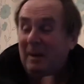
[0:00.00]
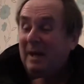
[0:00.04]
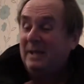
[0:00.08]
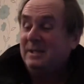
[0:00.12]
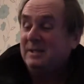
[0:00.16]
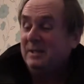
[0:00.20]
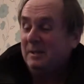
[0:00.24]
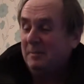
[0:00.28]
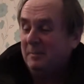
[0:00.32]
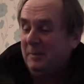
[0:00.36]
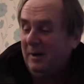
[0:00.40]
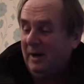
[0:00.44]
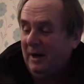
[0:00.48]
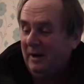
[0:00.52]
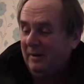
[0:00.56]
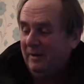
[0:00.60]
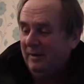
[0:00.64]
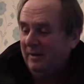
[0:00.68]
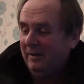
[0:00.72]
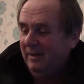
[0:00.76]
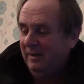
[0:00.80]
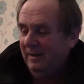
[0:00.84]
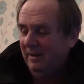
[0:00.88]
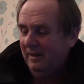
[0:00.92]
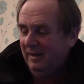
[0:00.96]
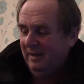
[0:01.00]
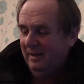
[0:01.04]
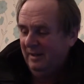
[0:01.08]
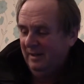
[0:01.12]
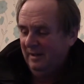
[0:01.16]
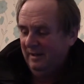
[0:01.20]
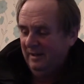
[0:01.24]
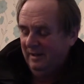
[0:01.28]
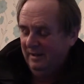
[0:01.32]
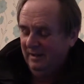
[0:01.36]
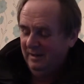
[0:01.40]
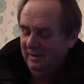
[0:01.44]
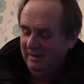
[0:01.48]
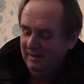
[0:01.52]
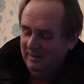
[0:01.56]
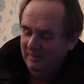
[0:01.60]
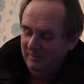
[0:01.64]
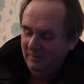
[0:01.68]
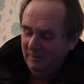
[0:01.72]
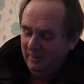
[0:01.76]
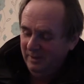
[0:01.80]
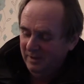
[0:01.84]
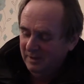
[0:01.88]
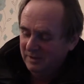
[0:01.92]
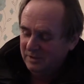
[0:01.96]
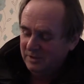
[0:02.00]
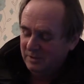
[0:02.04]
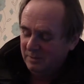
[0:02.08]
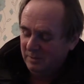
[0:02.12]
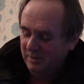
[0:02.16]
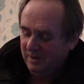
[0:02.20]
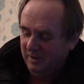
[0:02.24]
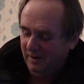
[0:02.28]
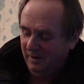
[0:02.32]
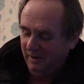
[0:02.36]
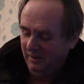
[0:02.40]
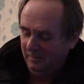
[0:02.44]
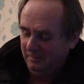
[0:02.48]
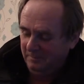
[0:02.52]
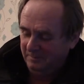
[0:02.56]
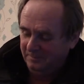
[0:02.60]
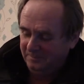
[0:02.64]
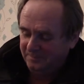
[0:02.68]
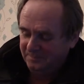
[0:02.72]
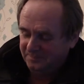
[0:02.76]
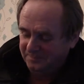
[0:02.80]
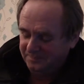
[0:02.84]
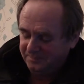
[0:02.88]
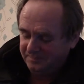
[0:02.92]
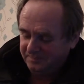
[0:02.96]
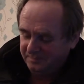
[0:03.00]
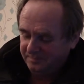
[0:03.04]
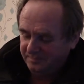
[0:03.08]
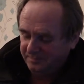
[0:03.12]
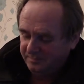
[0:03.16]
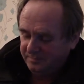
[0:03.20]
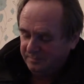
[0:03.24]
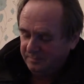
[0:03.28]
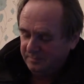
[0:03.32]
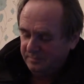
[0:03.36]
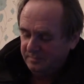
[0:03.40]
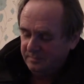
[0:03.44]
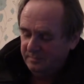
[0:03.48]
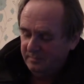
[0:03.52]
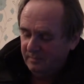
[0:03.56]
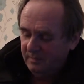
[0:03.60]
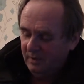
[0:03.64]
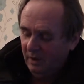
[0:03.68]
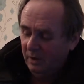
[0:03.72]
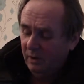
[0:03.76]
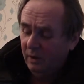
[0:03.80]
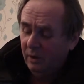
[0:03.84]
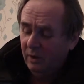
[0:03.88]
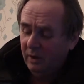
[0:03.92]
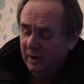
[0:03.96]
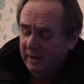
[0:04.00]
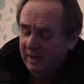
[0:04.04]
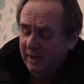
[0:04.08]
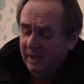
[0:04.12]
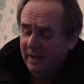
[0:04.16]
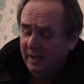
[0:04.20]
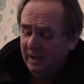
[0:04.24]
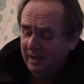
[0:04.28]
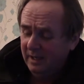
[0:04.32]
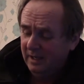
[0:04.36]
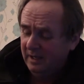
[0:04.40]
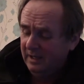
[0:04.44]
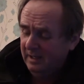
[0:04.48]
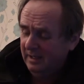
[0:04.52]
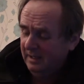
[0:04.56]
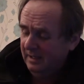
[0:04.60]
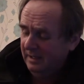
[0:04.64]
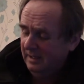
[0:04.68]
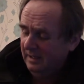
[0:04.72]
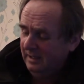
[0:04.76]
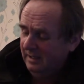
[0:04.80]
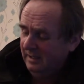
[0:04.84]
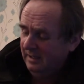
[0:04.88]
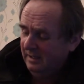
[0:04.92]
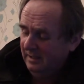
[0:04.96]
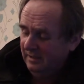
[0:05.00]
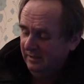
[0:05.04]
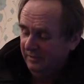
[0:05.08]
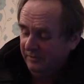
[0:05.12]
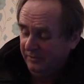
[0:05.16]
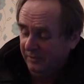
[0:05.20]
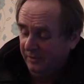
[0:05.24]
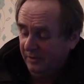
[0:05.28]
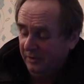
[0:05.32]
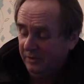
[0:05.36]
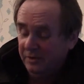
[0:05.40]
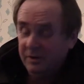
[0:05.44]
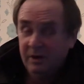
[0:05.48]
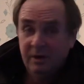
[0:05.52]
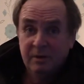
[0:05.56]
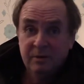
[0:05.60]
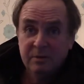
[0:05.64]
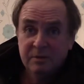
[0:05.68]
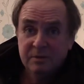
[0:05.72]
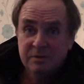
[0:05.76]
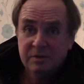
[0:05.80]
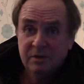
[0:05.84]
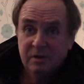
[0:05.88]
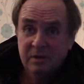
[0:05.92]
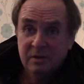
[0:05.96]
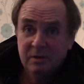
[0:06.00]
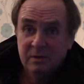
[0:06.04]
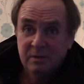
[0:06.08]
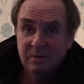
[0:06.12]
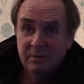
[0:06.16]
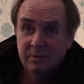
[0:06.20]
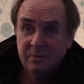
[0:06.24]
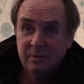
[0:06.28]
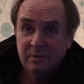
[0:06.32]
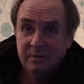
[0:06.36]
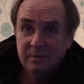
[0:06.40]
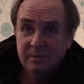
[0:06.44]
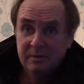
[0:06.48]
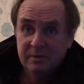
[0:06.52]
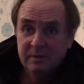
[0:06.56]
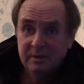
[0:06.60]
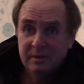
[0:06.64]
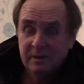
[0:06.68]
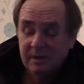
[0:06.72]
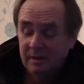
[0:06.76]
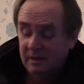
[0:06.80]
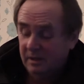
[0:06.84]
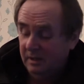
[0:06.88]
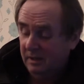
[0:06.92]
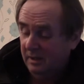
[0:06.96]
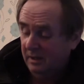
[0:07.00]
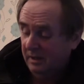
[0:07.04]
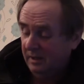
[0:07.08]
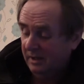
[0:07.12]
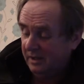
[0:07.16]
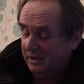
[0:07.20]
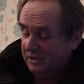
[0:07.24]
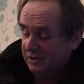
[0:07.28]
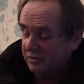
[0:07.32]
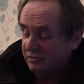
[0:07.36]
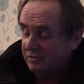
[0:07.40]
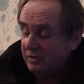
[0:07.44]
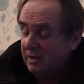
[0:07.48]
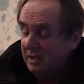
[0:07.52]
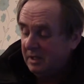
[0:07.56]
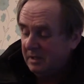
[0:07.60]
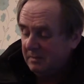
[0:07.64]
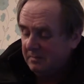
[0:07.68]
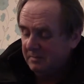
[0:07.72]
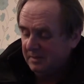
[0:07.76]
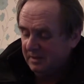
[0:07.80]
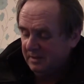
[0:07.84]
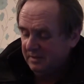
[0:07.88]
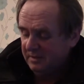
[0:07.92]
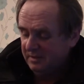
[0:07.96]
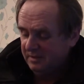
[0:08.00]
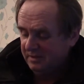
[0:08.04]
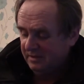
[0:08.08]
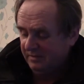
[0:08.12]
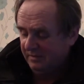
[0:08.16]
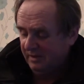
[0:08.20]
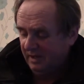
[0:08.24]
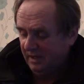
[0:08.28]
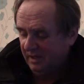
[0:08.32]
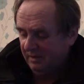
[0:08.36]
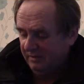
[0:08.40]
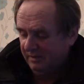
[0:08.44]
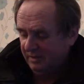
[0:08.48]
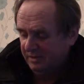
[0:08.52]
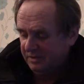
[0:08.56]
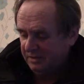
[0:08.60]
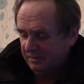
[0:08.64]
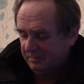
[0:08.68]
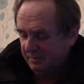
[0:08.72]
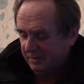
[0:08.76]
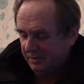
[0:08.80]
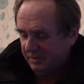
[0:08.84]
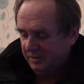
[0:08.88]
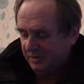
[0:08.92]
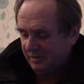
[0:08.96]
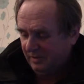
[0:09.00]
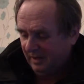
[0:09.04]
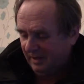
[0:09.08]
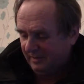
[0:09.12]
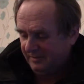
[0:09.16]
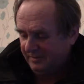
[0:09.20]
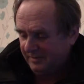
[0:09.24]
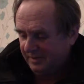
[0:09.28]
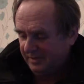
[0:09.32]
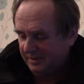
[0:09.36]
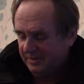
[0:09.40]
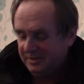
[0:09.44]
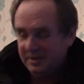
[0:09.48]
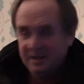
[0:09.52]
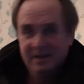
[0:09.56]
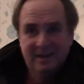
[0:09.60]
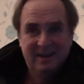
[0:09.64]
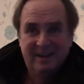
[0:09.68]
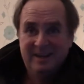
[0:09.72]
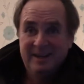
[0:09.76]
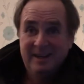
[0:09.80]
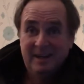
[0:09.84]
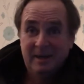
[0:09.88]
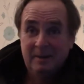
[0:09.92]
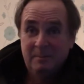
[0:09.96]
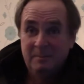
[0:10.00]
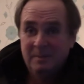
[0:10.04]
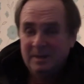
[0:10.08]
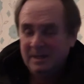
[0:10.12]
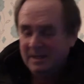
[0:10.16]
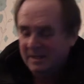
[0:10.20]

Back to the pirate. What else have we got? Oh yeah, for those who are extreme survivors, bushcrafters, a